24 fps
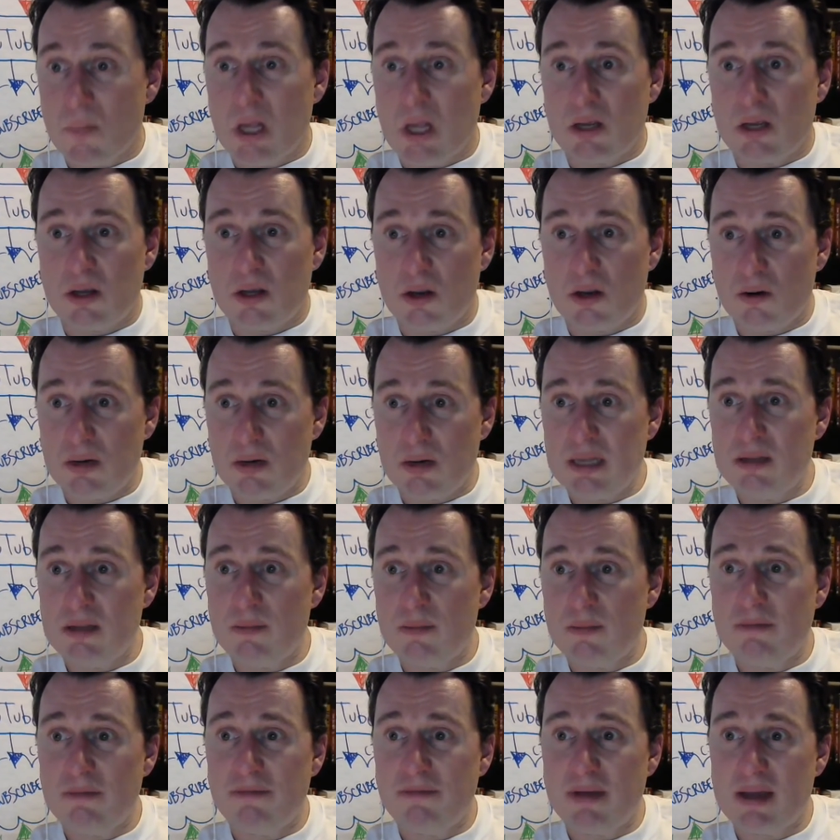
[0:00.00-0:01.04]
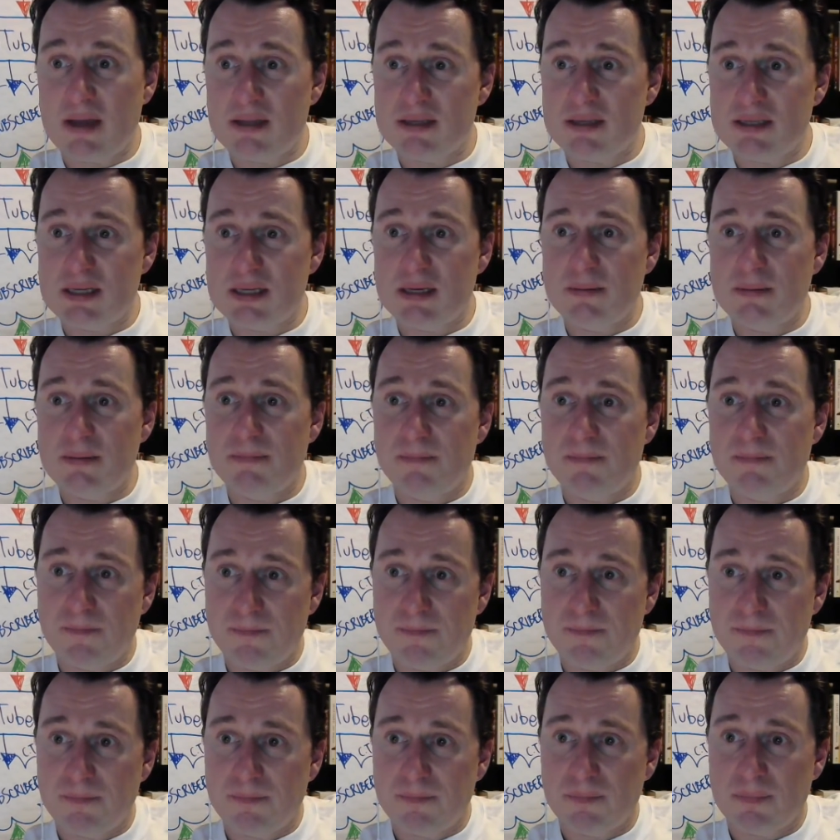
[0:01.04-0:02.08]
You don't need to be fancy.
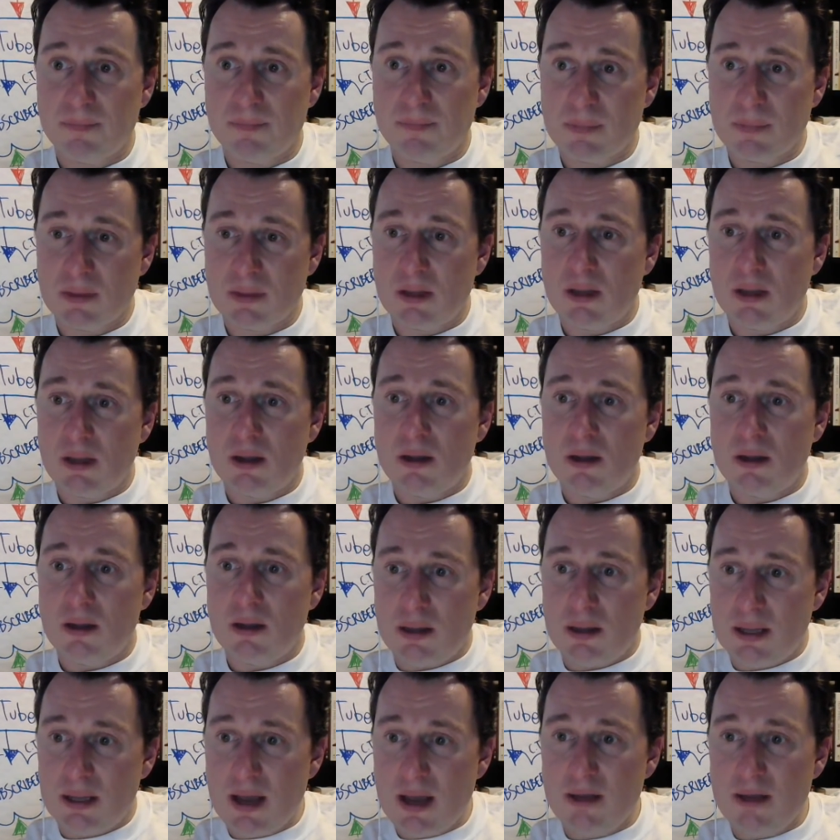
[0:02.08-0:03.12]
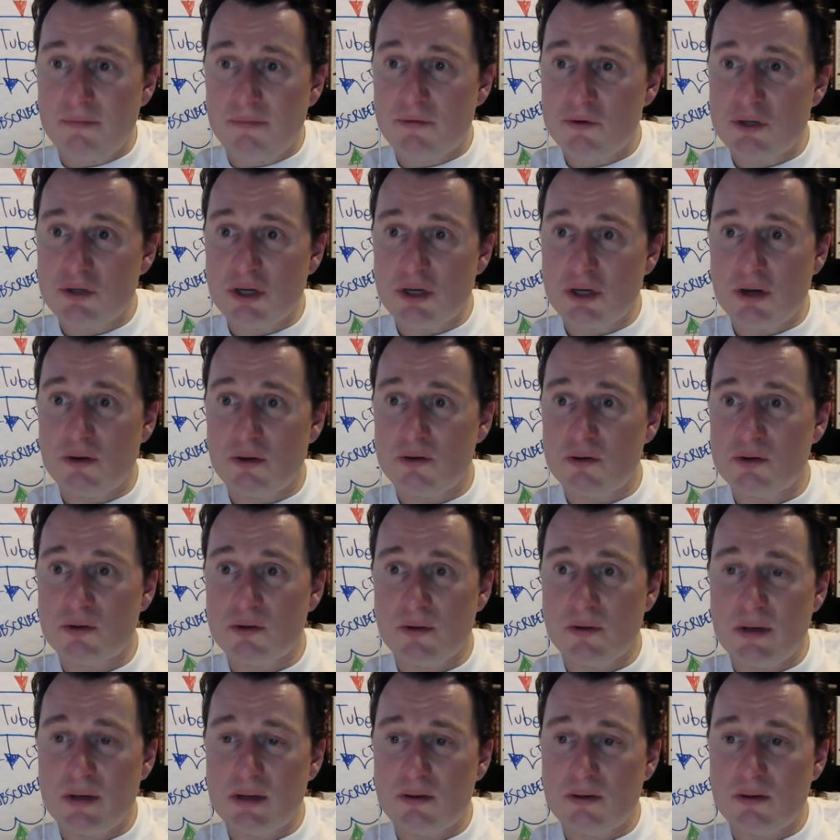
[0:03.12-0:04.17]
Yeah, if you're sharing your
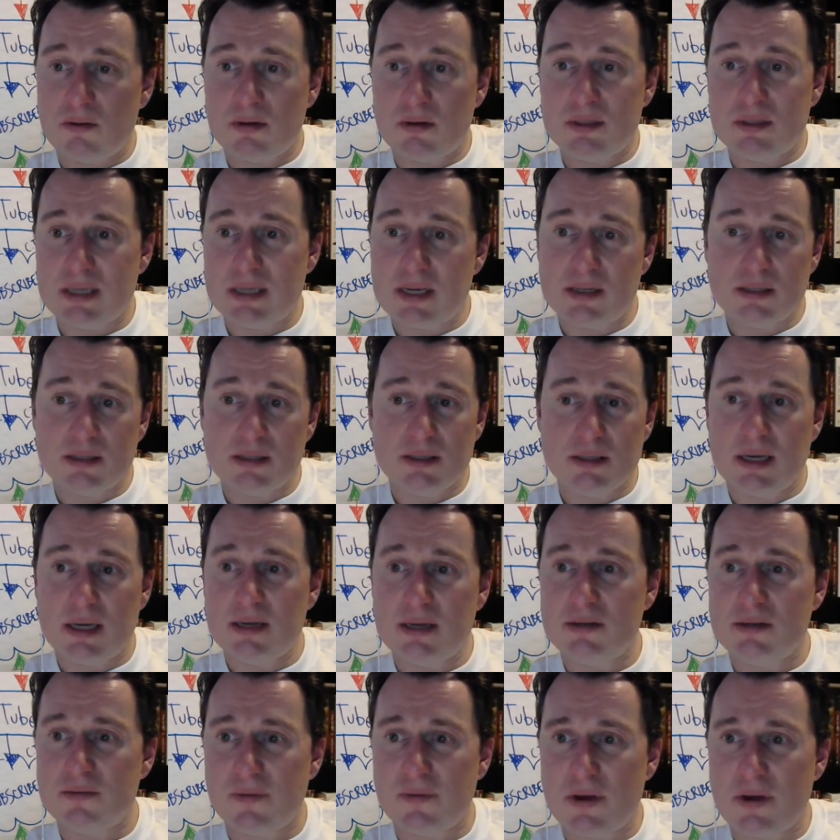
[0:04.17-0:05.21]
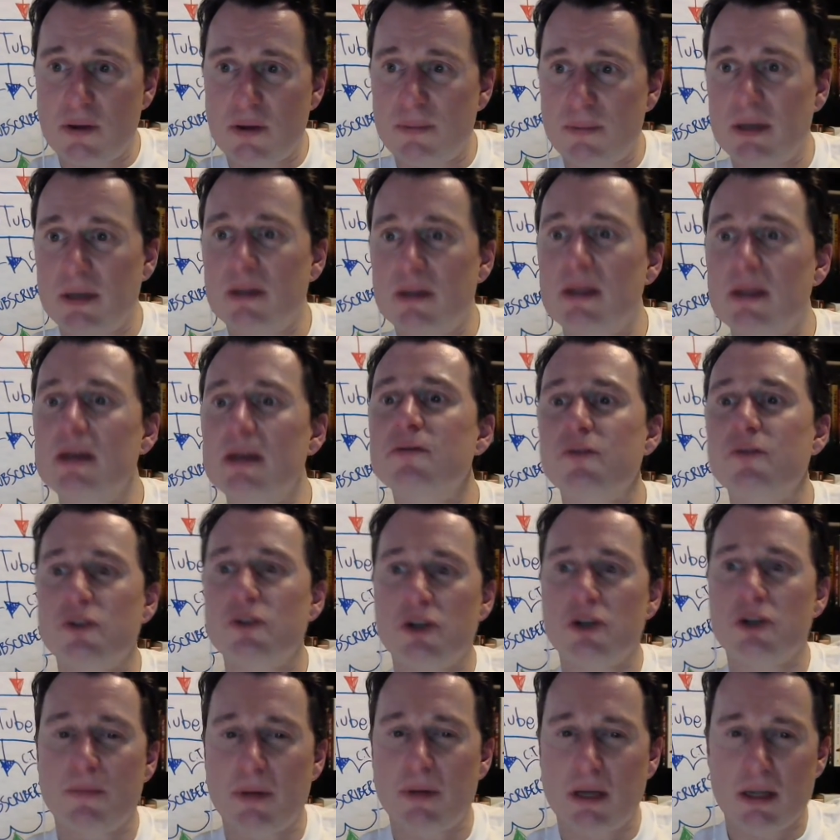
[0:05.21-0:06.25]
screen, Chris says, thanks for helping. Thanks for
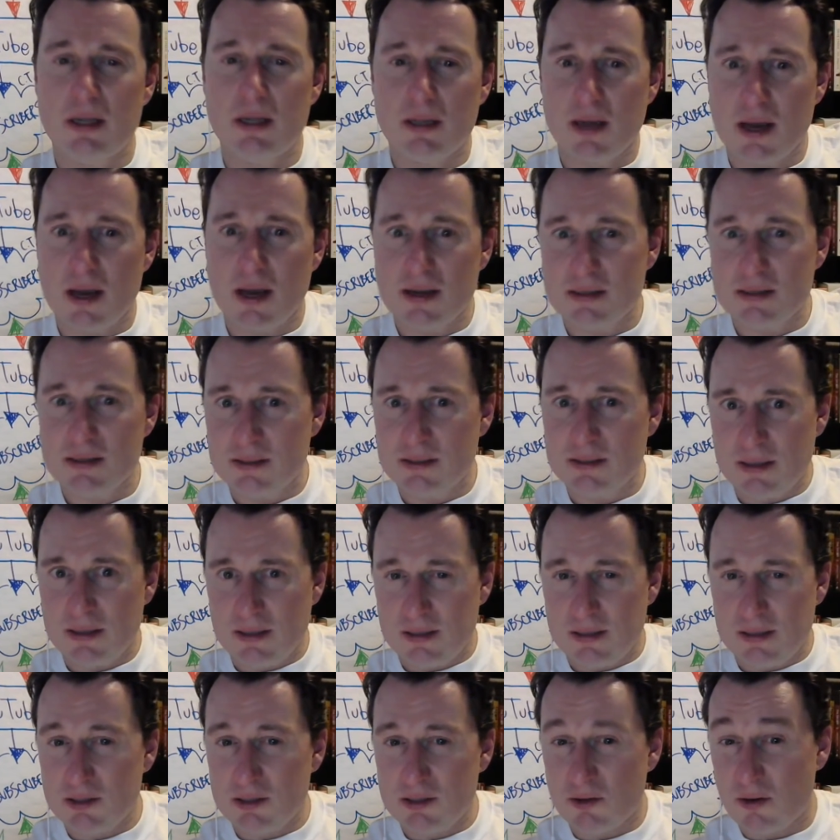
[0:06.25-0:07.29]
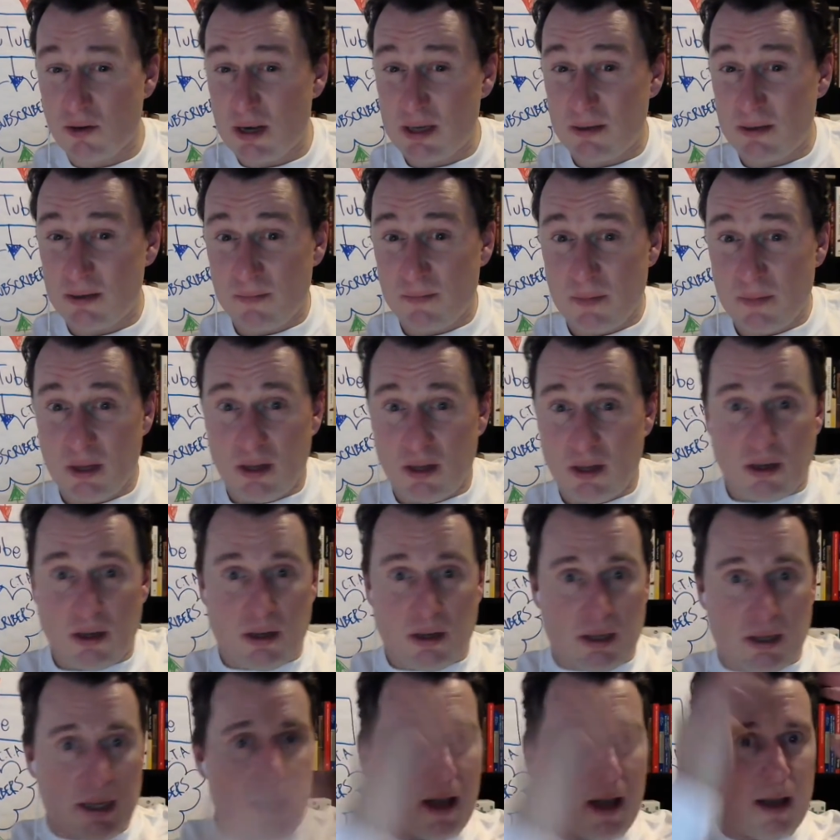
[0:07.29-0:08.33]
jumping in, guys. It's great.
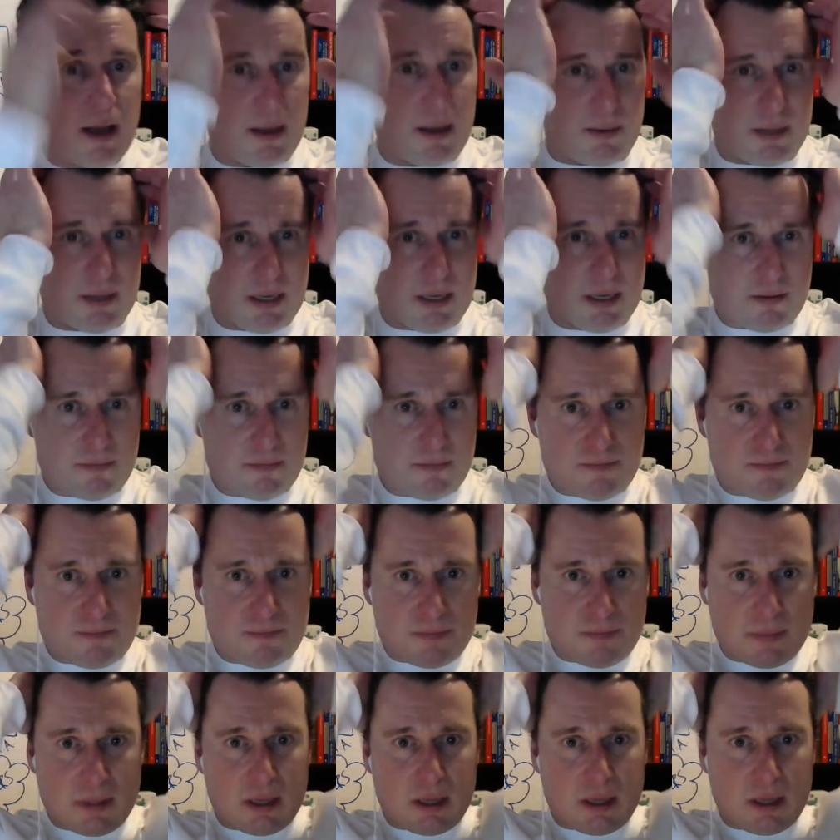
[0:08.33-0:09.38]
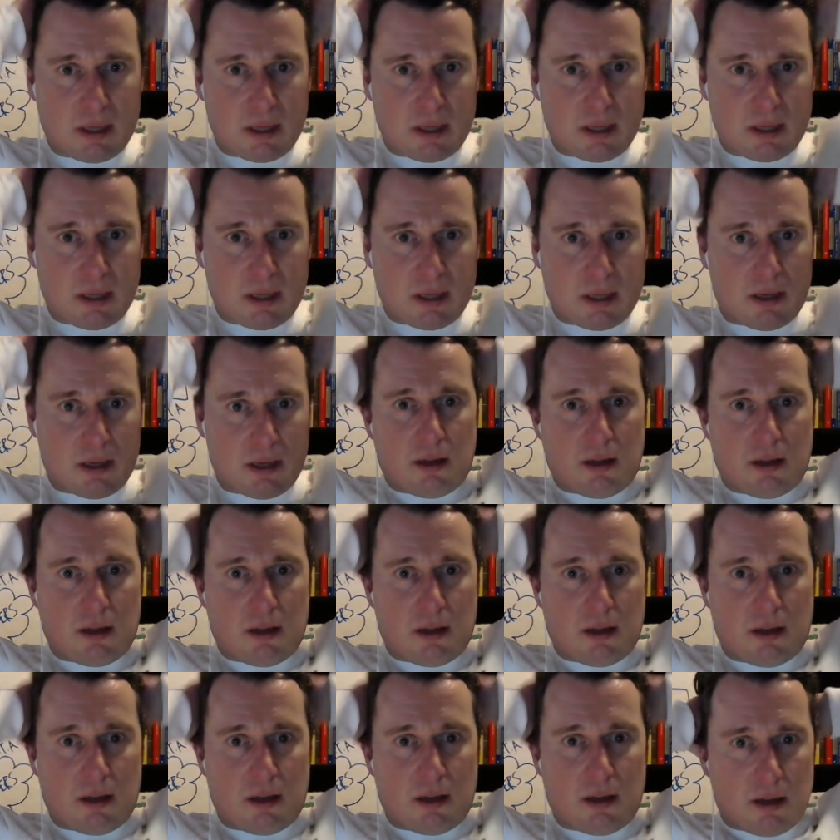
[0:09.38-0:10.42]
Yeah, I mean,
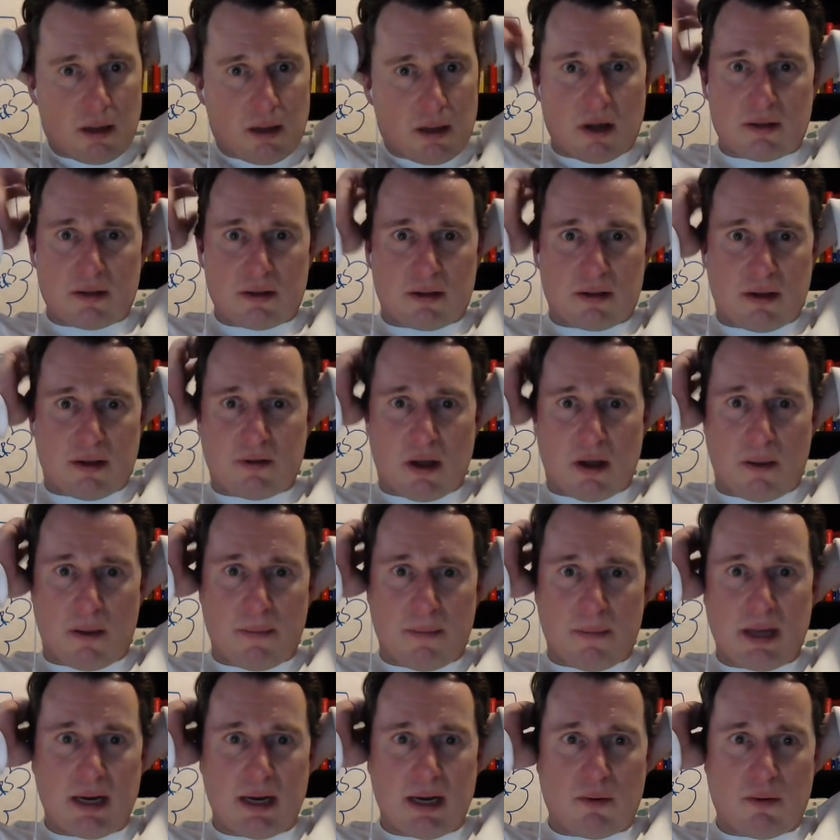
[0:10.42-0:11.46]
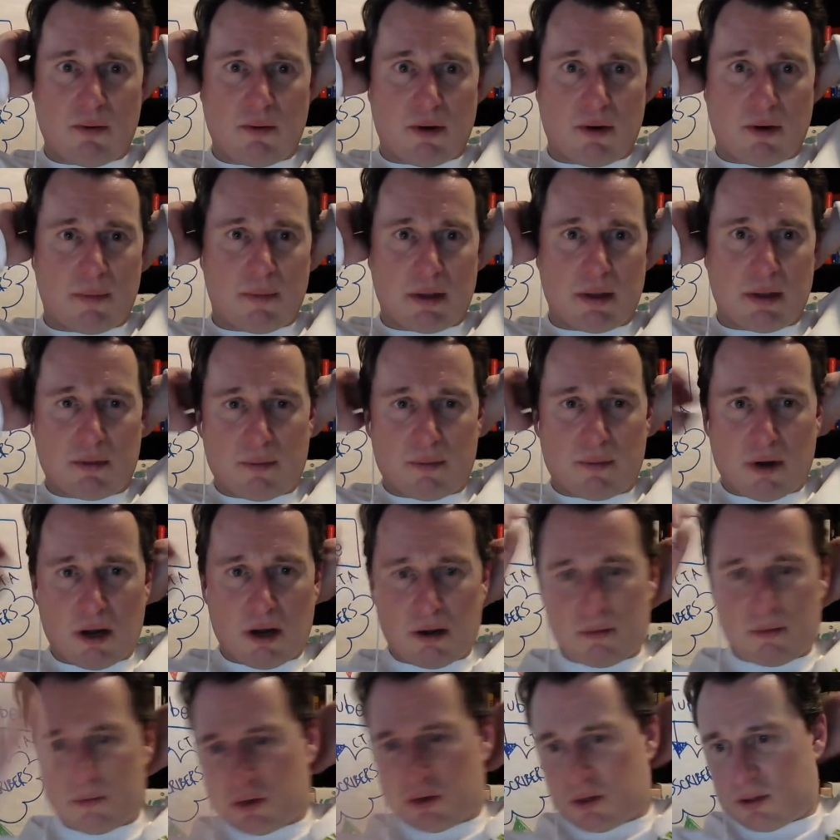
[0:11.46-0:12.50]
I've got many where I'm at the
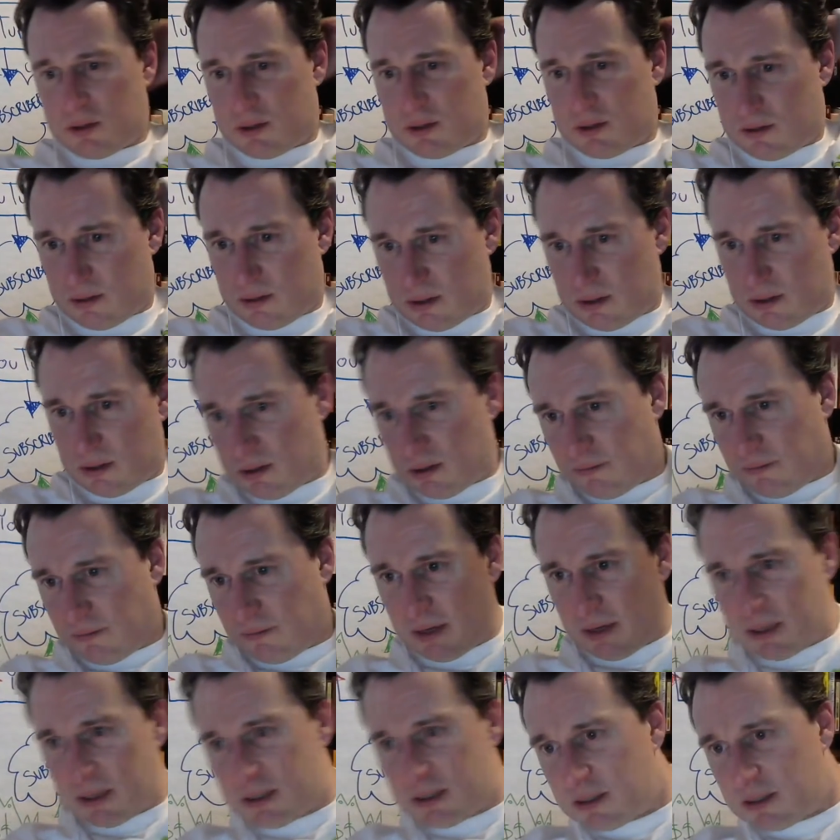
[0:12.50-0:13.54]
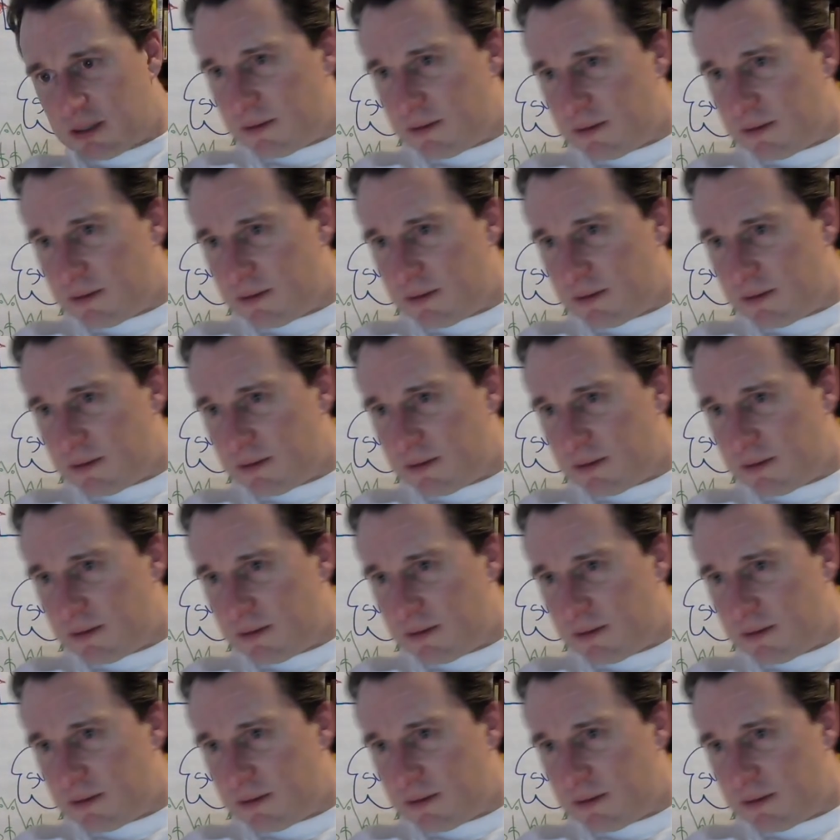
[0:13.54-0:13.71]
bottom, just little face.